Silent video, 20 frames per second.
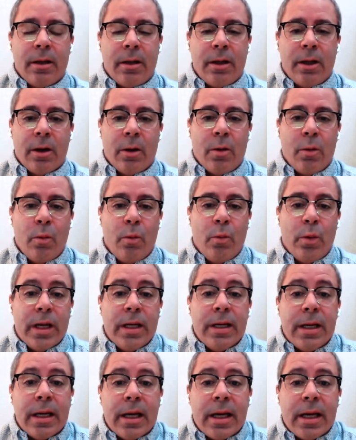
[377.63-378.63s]

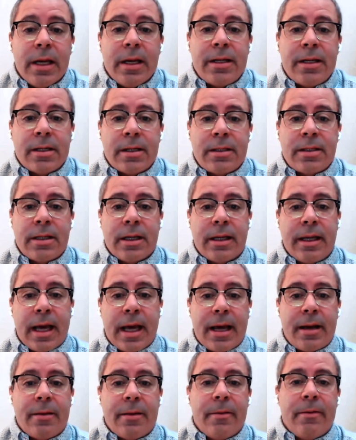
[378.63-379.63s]
we need to
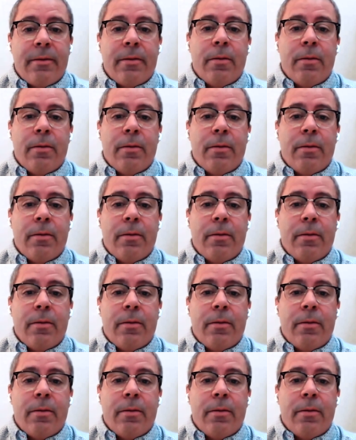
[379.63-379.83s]
get